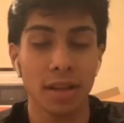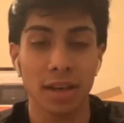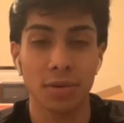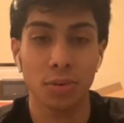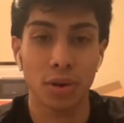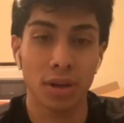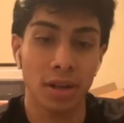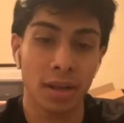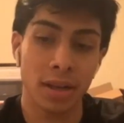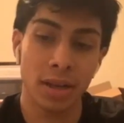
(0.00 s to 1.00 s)
Like
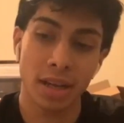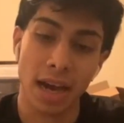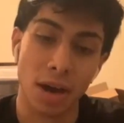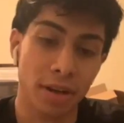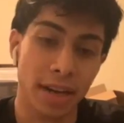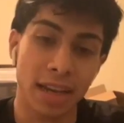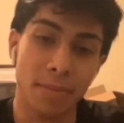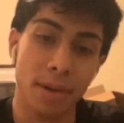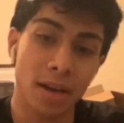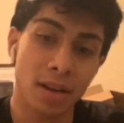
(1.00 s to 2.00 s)
how can I
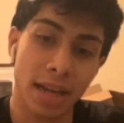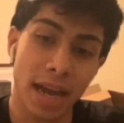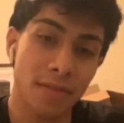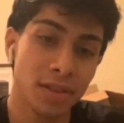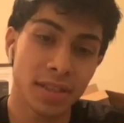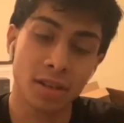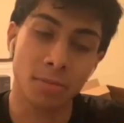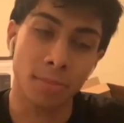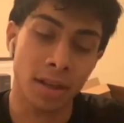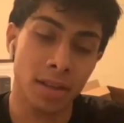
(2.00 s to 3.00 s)
get better? Like every single
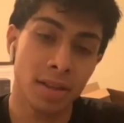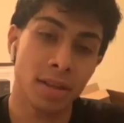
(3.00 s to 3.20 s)
month.